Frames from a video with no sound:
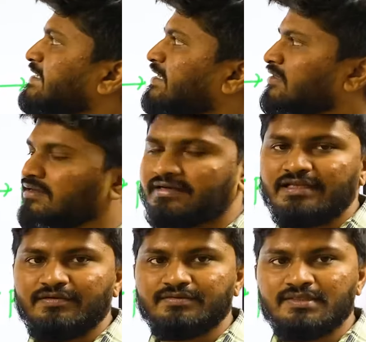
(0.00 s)
again
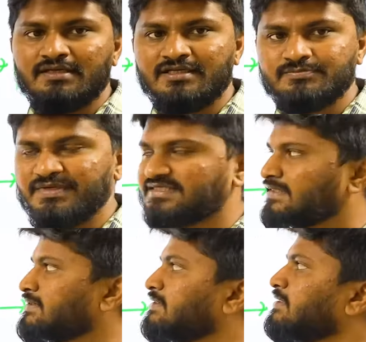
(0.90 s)
dealing with the
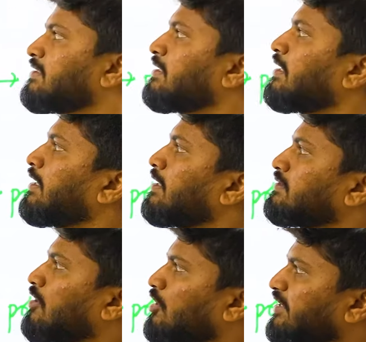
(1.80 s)
species.
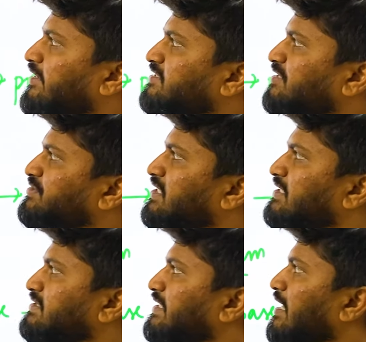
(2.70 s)
The organisms
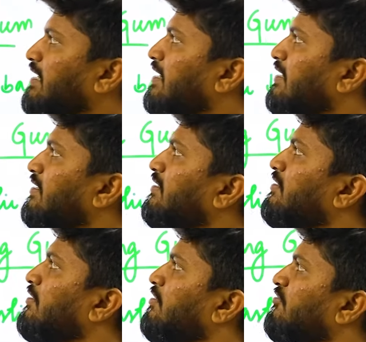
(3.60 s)
cicada,
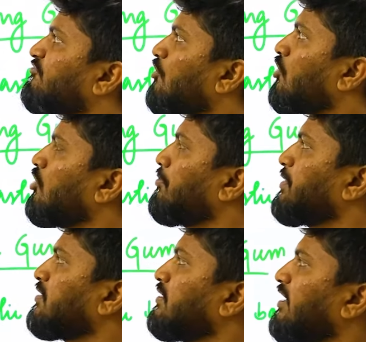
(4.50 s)
frog
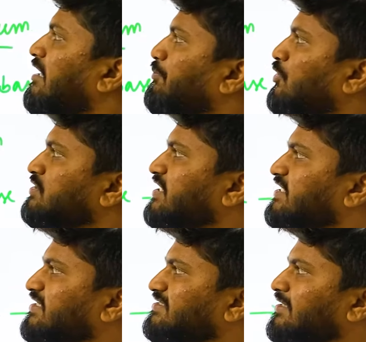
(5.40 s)
hopper and pond
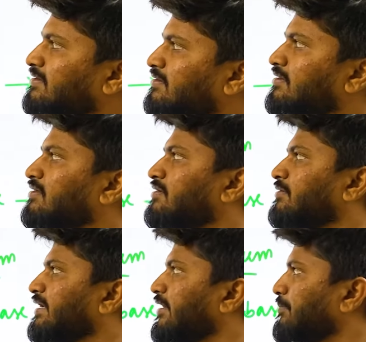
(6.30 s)
skaters are
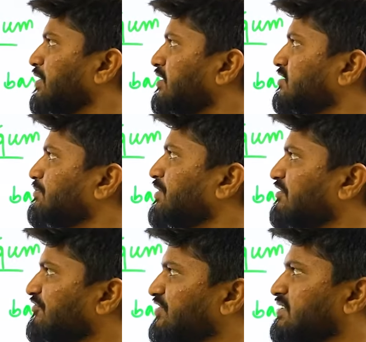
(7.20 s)
A, birds,
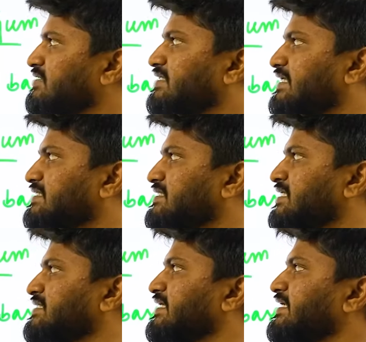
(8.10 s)
B, fish, C,
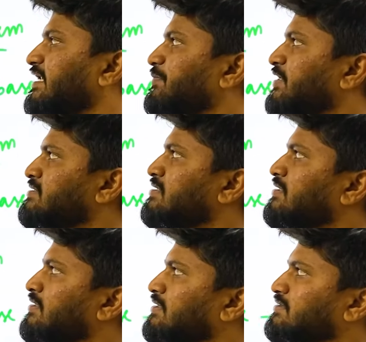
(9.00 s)
insects and D, reptiles.
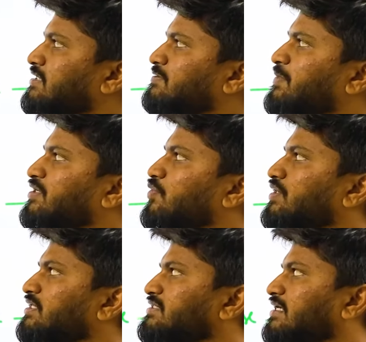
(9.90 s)
Just by
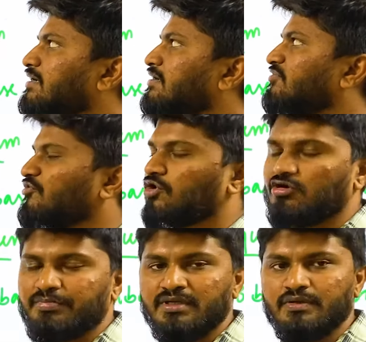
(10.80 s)
knowing the cicada or frog
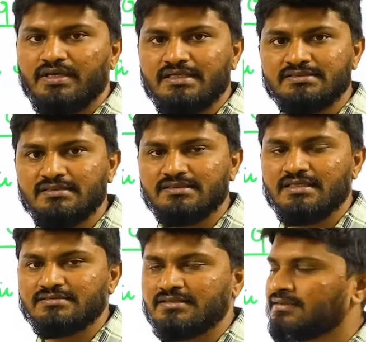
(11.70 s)
hopper, you can answer this
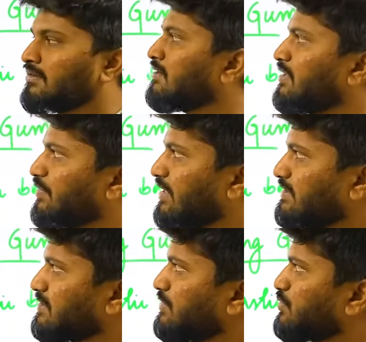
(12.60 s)
answer. You can
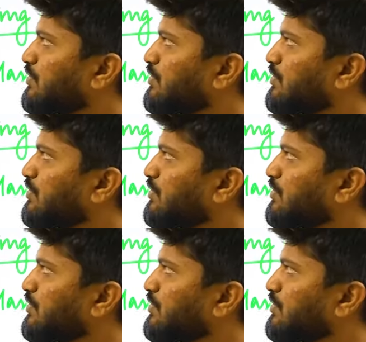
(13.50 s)
answer this